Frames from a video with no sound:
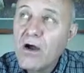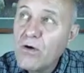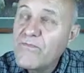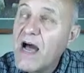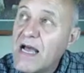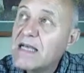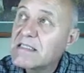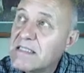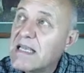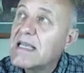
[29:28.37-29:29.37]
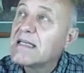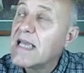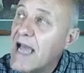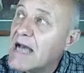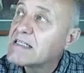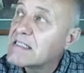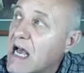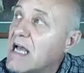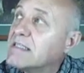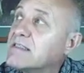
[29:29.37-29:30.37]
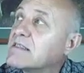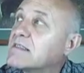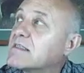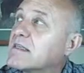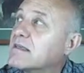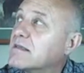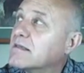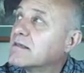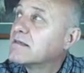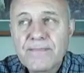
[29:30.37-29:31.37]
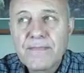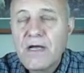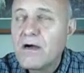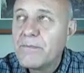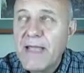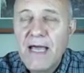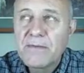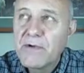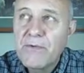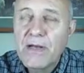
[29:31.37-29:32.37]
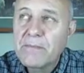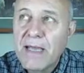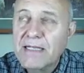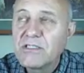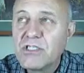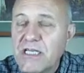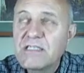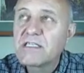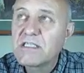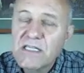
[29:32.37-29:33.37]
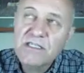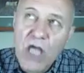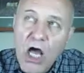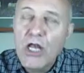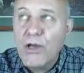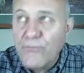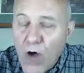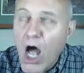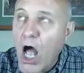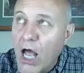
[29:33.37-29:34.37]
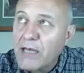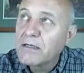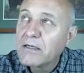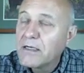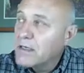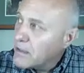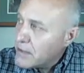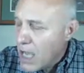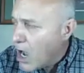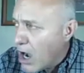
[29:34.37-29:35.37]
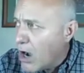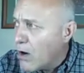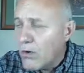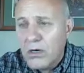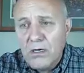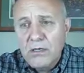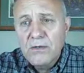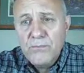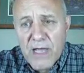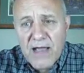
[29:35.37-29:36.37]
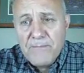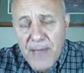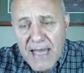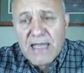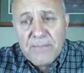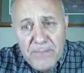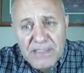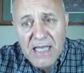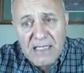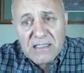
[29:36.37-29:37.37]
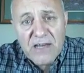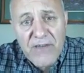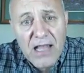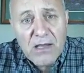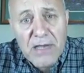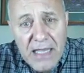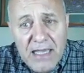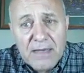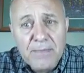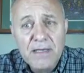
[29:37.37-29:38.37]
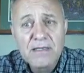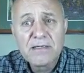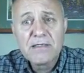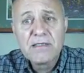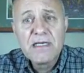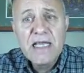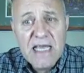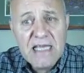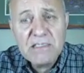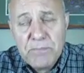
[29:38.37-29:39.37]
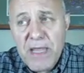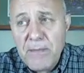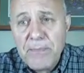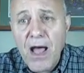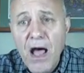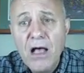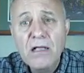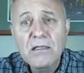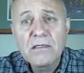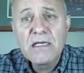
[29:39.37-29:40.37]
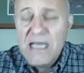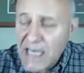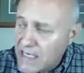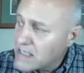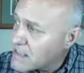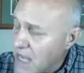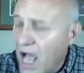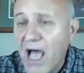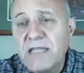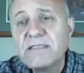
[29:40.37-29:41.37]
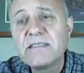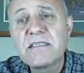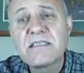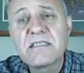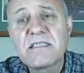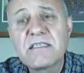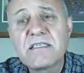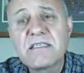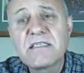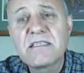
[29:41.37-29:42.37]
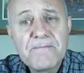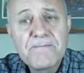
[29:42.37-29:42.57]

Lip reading: Jehovah has seed. He has sons. Oh man, we want to make Jesus the Son of God. No, we have many sons of Elohim. His people, his sons.